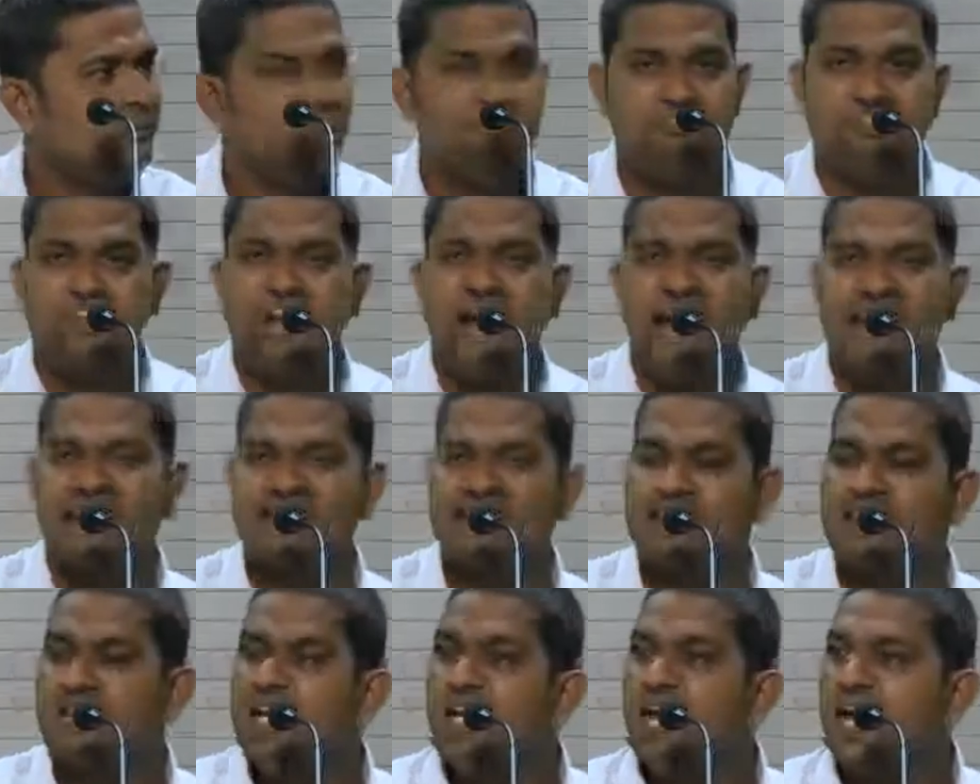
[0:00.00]

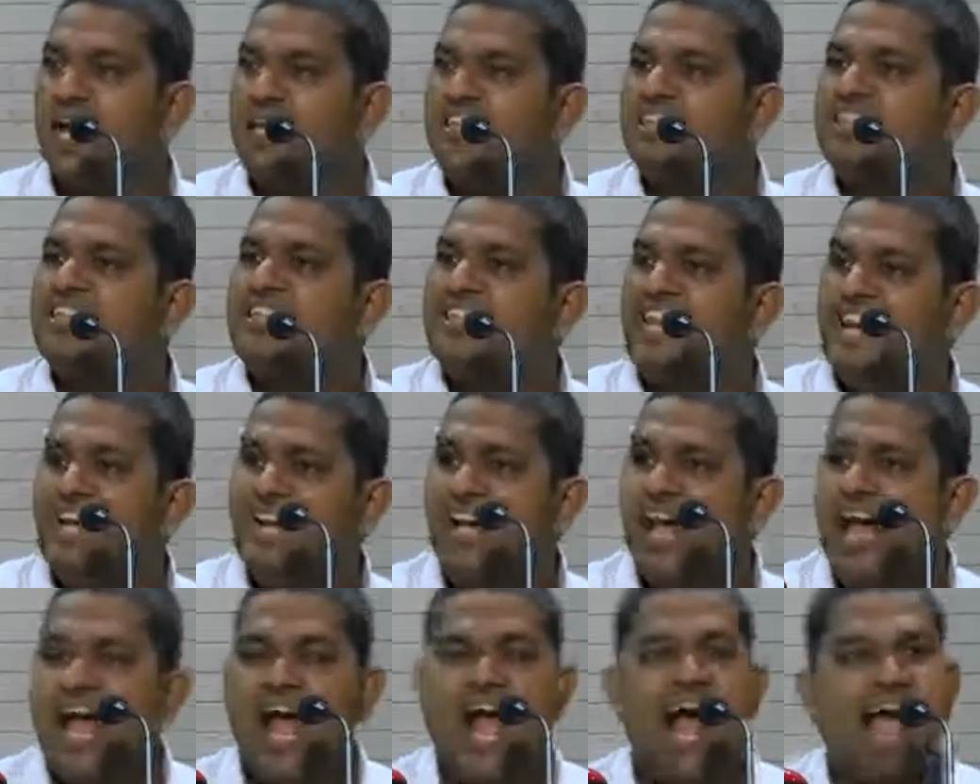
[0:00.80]
Finance is
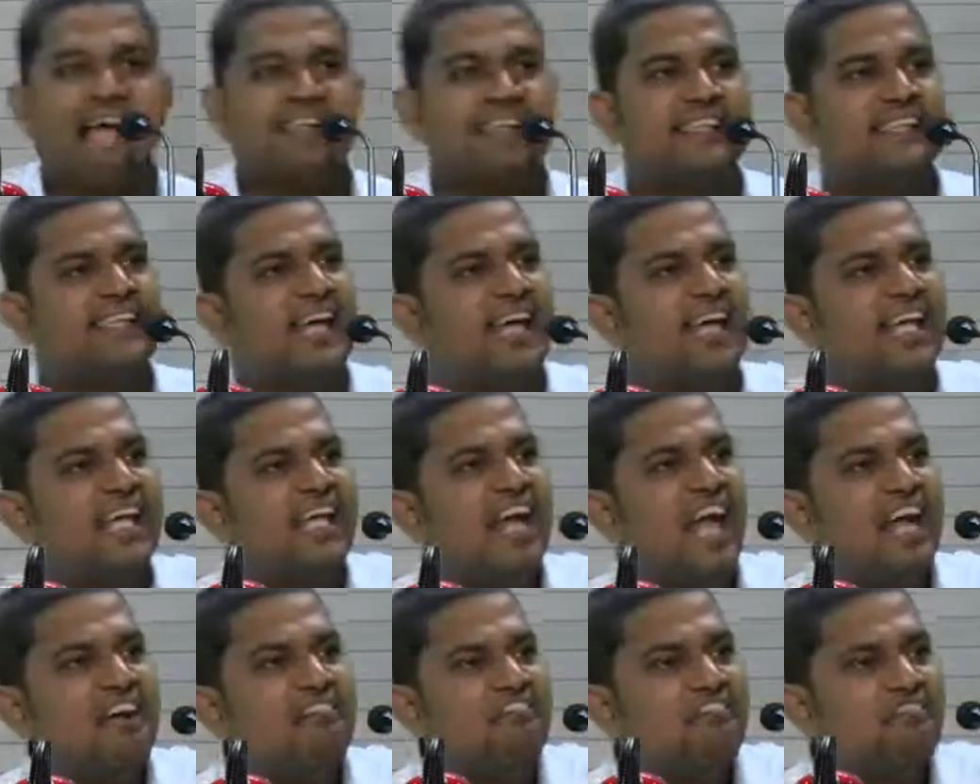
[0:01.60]
said as the
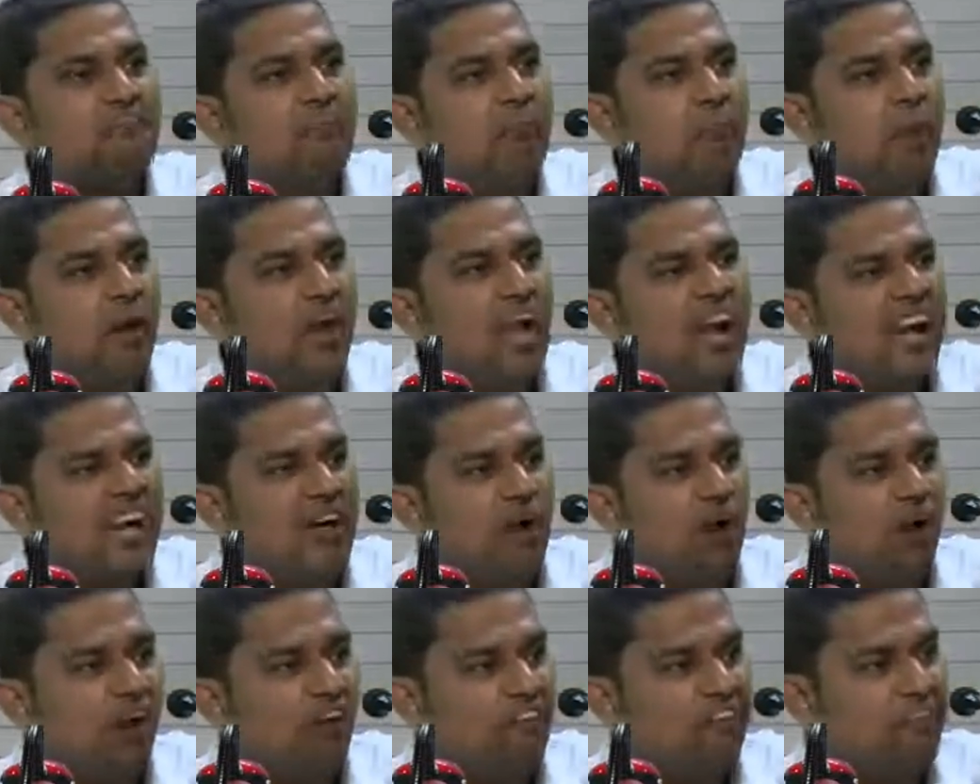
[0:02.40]
lifeblood
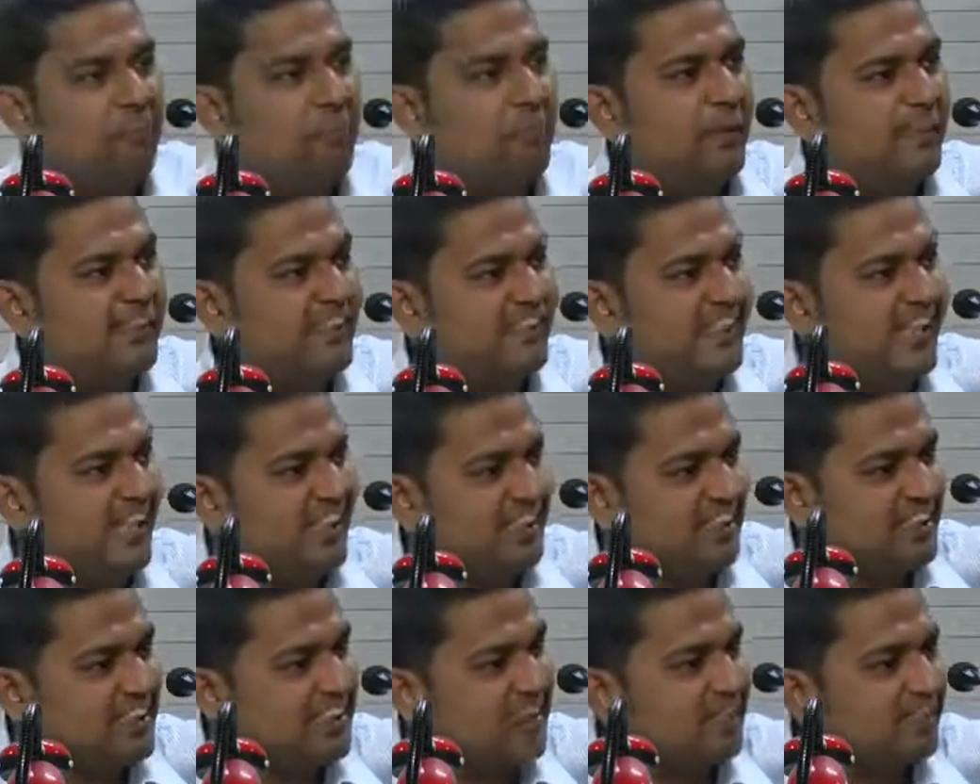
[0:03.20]
of
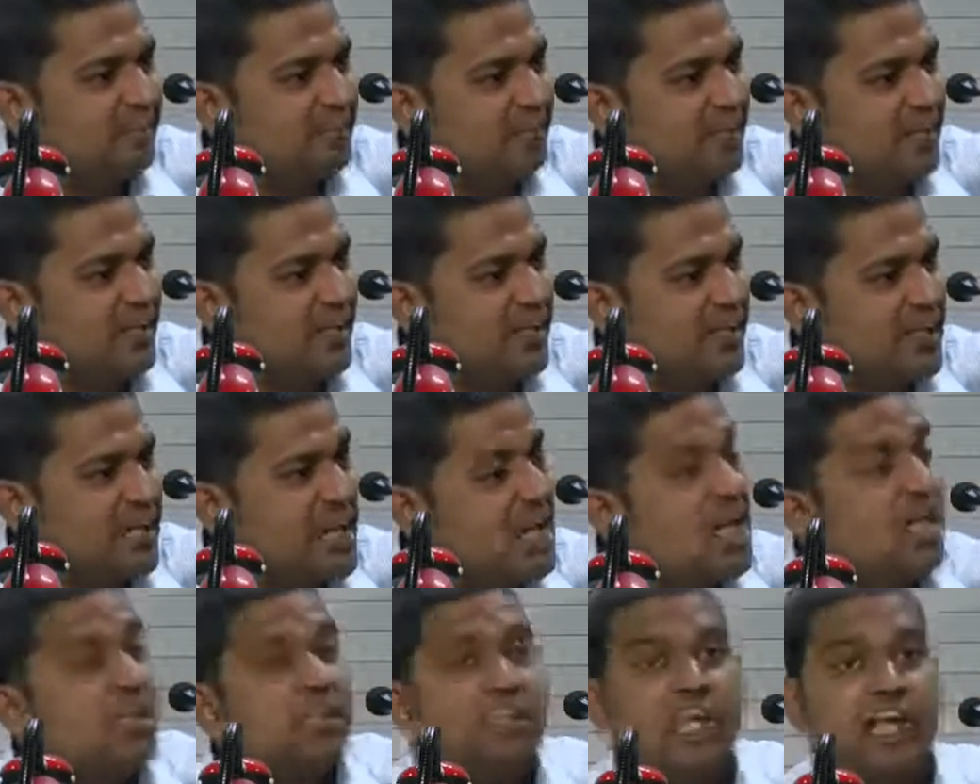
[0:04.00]
business.
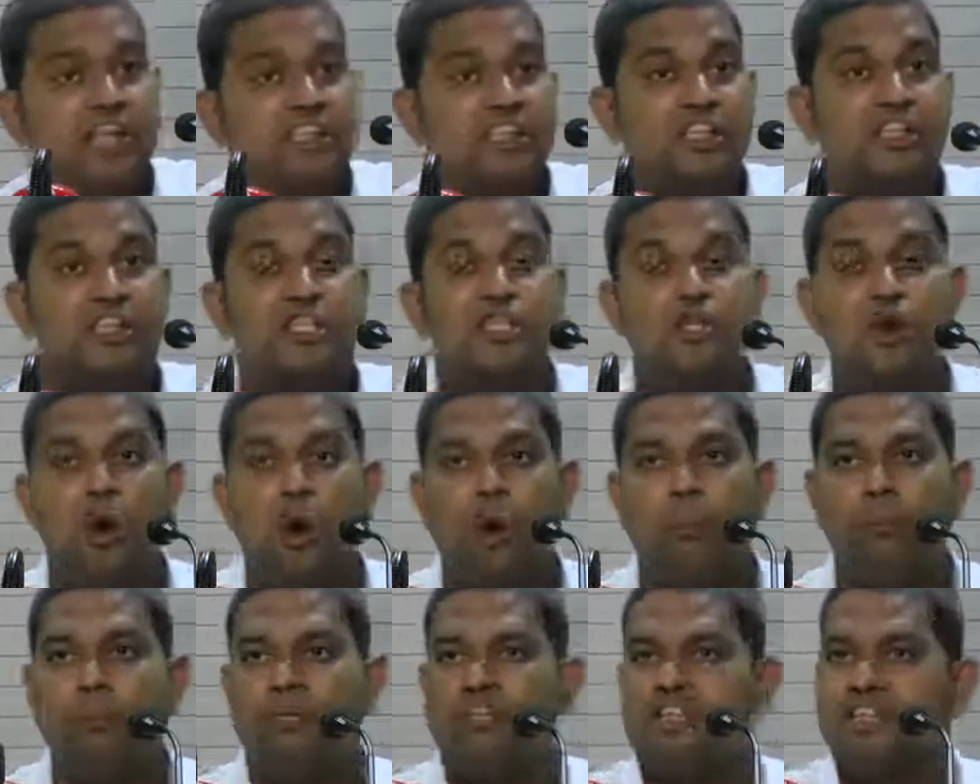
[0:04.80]
There is
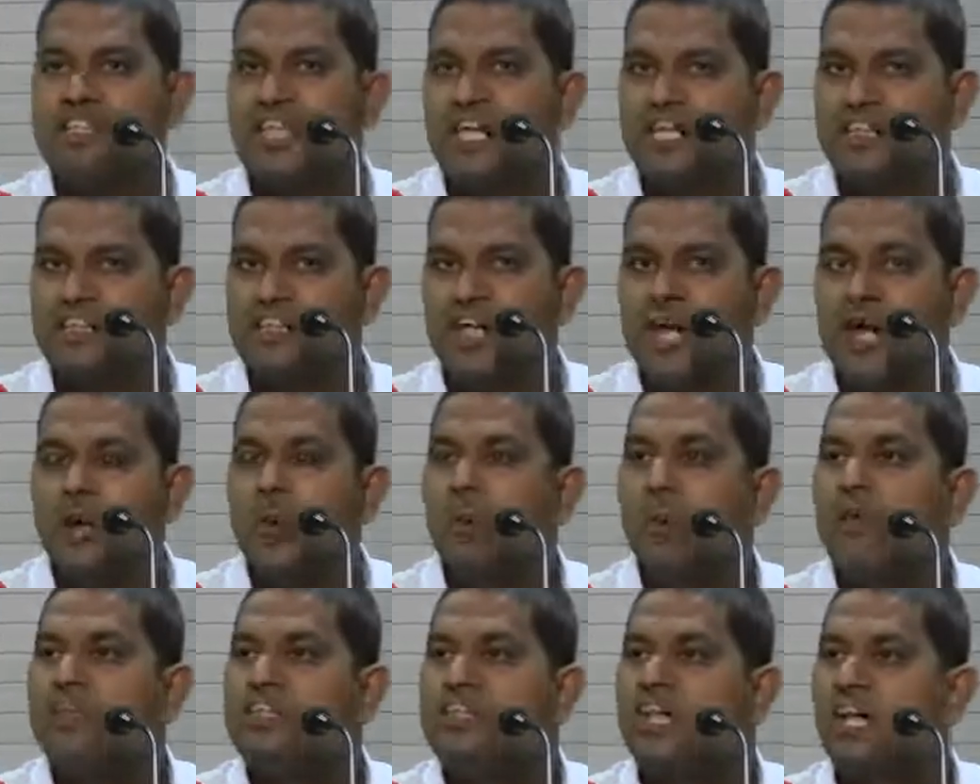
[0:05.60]
no business
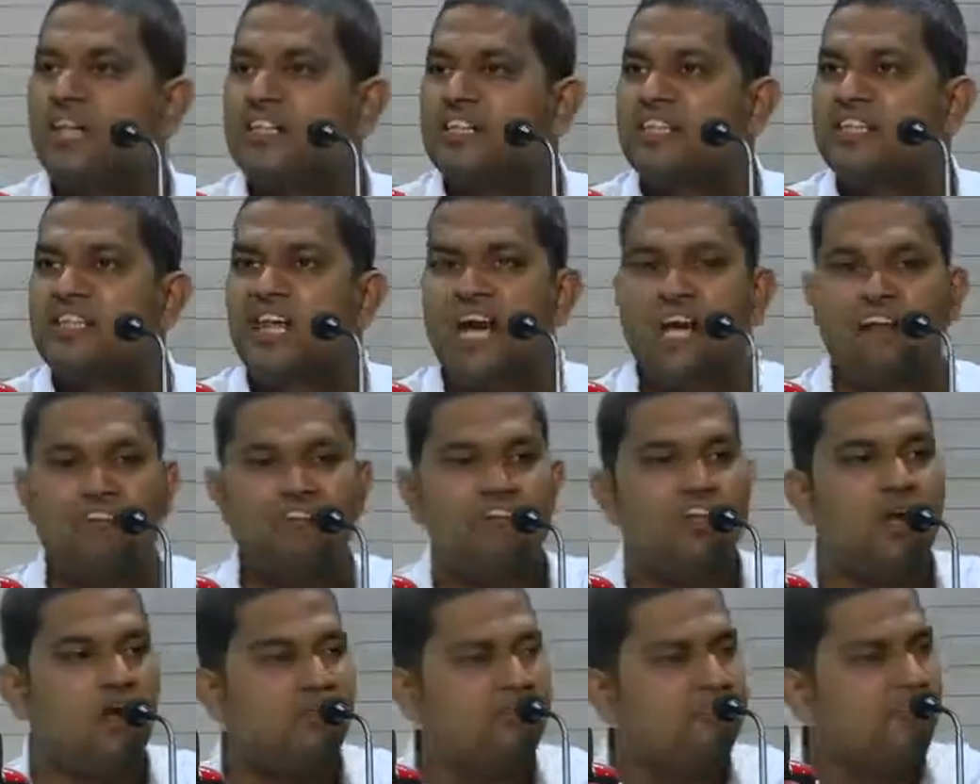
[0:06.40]
which can start
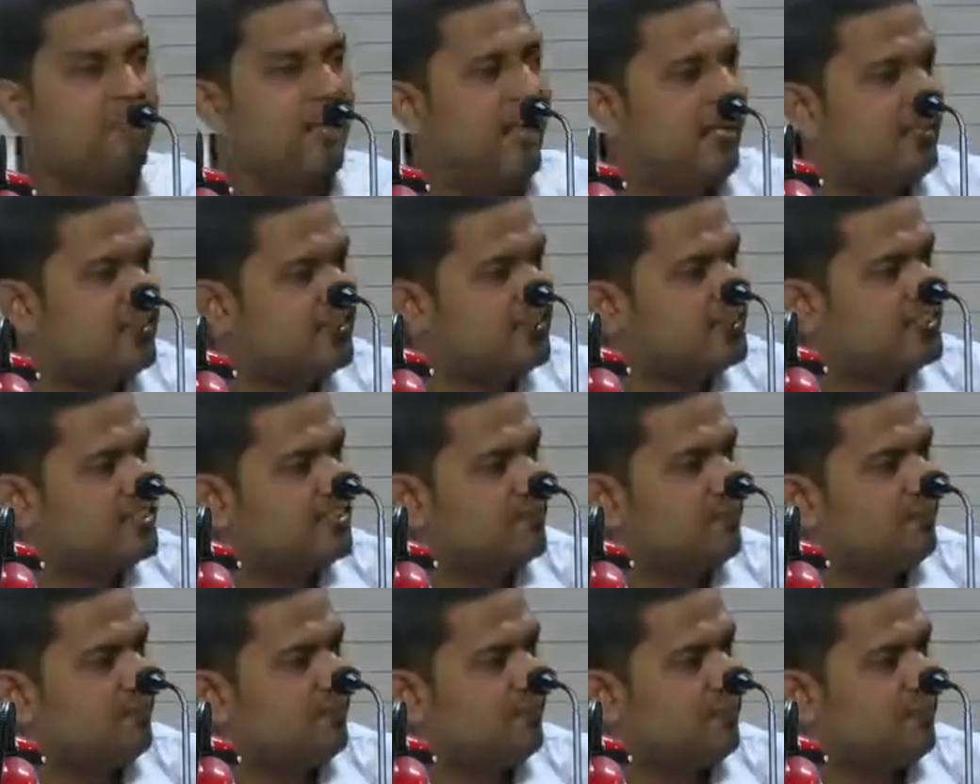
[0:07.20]
without finance.